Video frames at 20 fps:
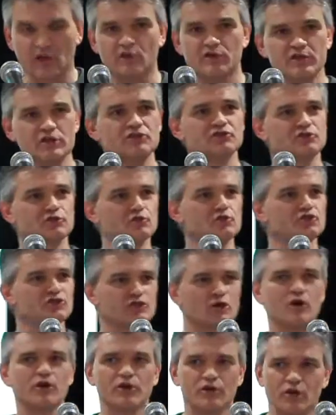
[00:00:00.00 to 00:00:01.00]
Now these two
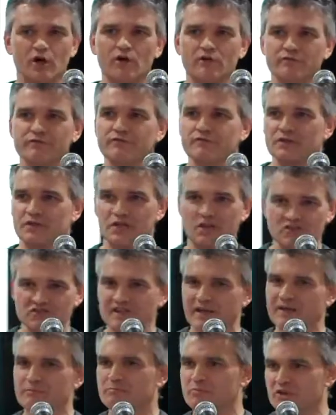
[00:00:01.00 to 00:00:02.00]
started off in that
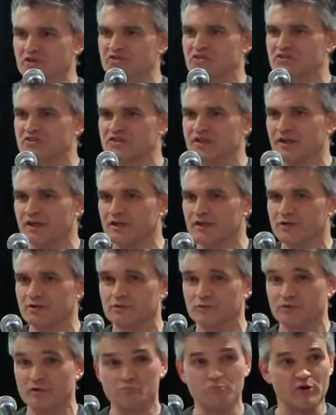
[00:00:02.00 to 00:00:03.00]
same prison cell
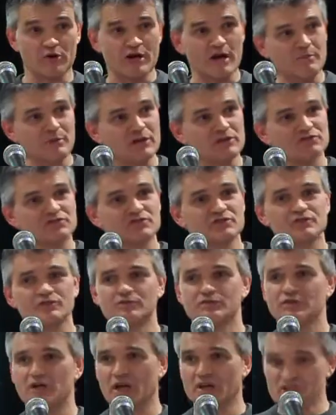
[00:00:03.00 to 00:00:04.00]
with
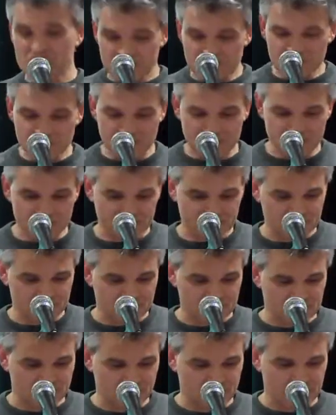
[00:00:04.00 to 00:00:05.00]
Barabbas and
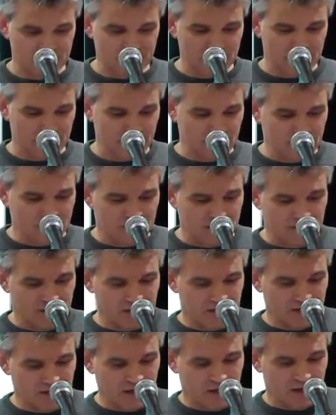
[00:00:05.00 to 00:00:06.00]
Jesus.
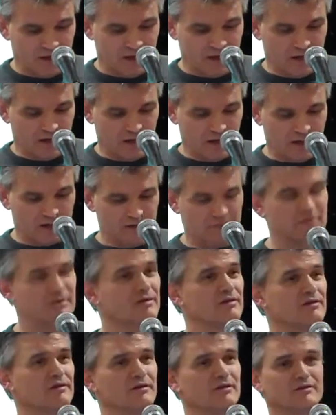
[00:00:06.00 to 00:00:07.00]
And
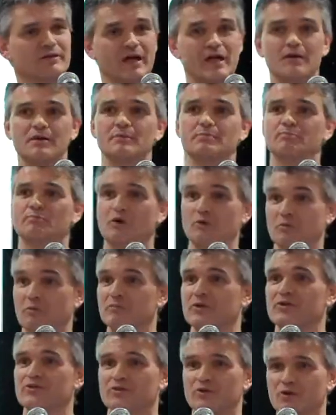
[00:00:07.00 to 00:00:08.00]
they
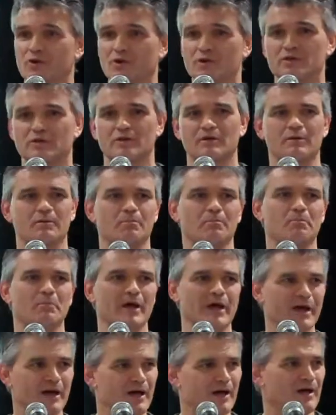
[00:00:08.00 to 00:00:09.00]
probably thought,
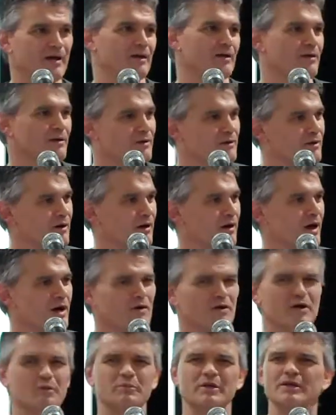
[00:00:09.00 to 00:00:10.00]
man,
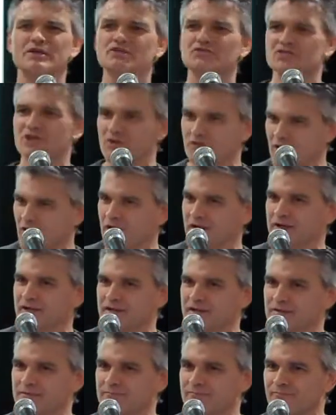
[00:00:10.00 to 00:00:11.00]
how come he's so
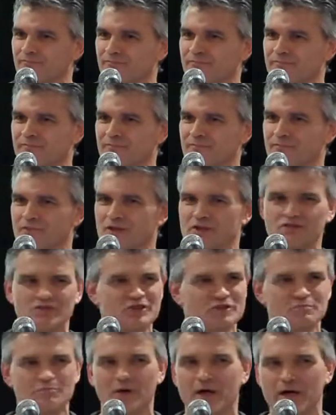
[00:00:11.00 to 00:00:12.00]
lucky?
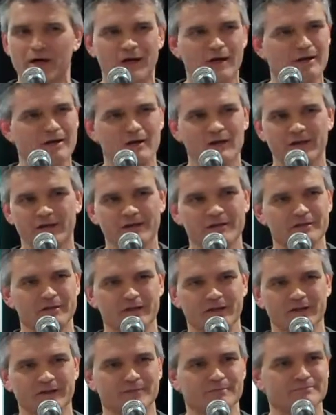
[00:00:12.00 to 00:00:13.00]
This is my unlucky
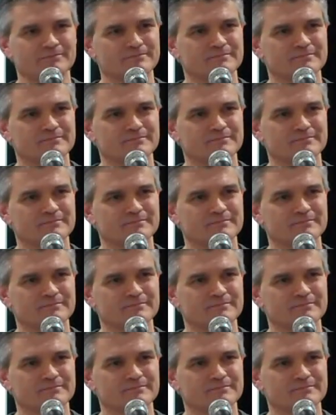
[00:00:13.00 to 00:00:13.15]
day.